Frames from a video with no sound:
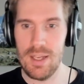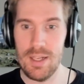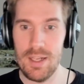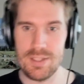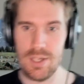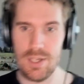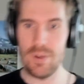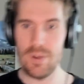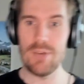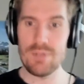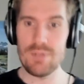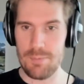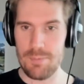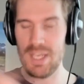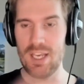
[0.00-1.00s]
And so he
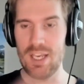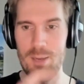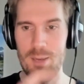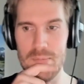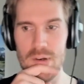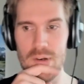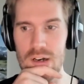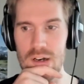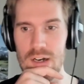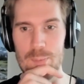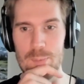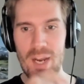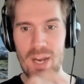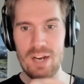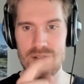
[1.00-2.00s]
was a PM
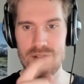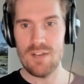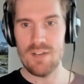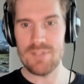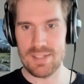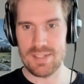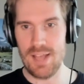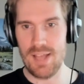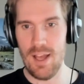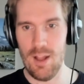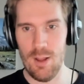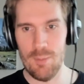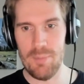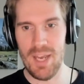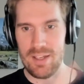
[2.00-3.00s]
on Microsoft
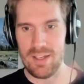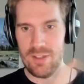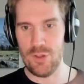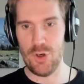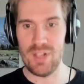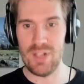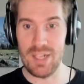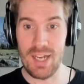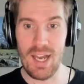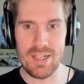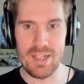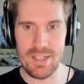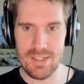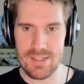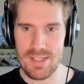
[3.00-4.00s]
Excel back in the early
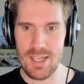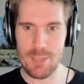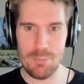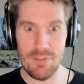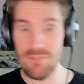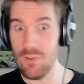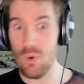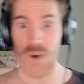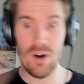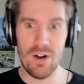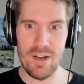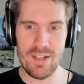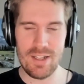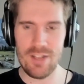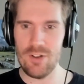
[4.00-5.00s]
90s, like before,
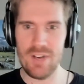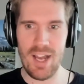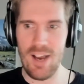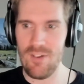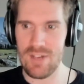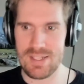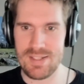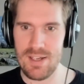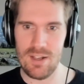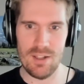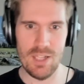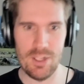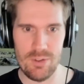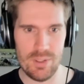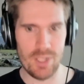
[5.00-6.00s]
now
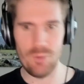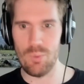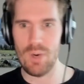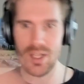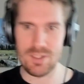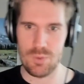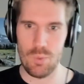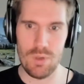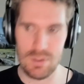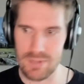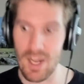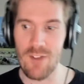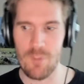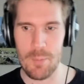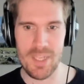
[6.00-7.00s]
Excel literally runs world
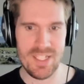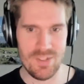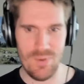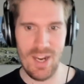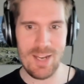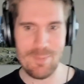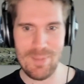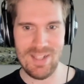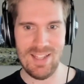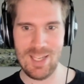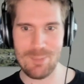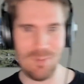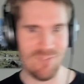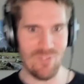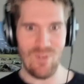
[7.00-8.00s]
governments, right? But
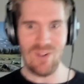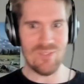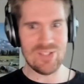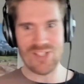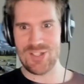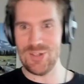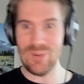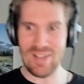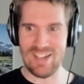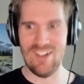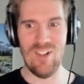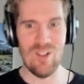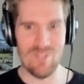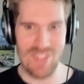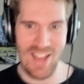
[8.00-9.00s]
like before it was doing
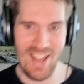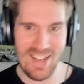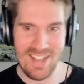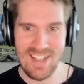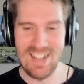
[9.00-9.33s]
all of that.